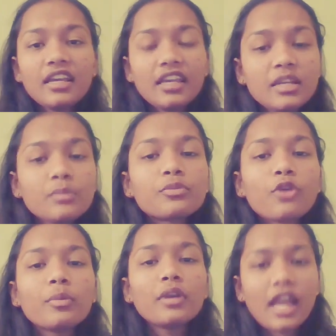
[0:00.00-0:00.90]
in
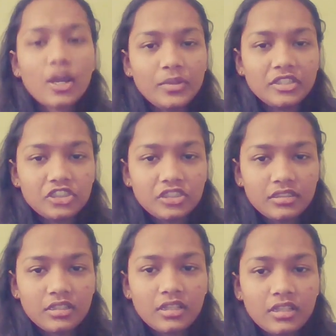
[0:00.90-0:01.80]
proper language.
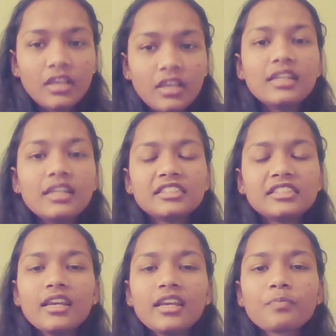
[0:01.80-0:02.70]
Let's
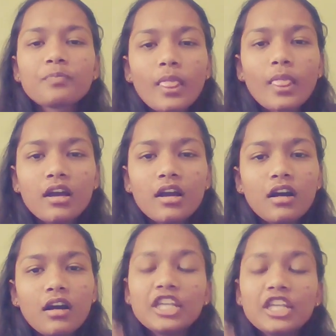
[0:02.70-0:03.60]
say
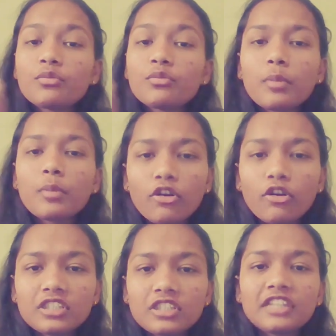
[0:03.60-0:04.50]
I give you proper
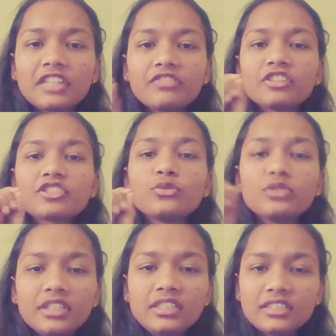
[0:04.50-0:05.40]
logic, like first do
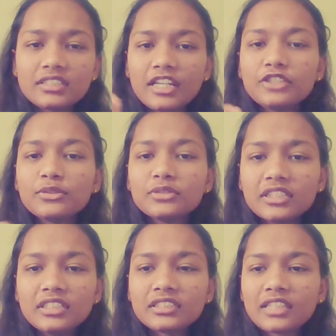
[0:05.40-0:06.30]
this,
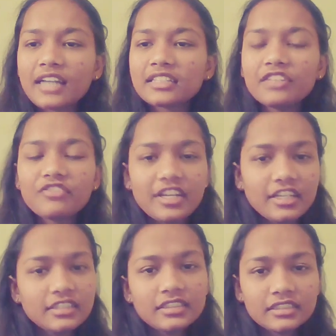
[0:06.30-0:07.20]
and then
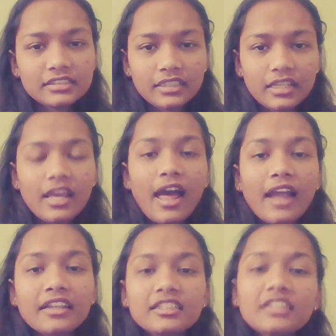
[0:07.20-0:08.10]
finally this.
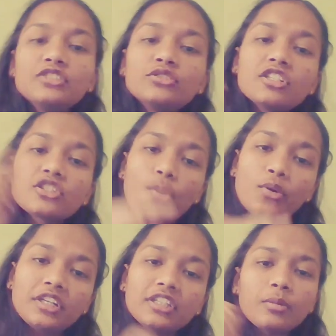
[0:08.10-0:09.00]
And then you just
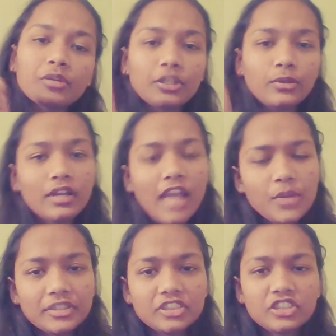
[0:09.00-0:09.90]
code it in a particular
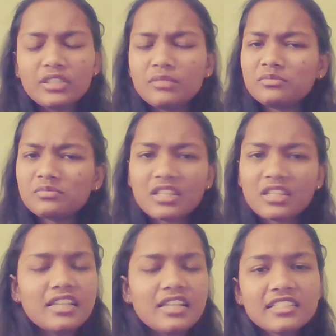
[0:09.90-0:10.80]
language.
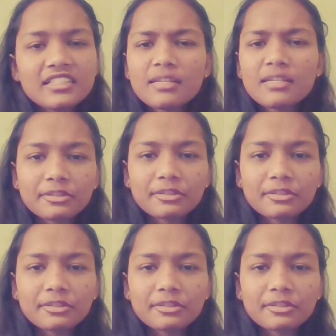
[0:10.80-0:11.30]
Let's say C++.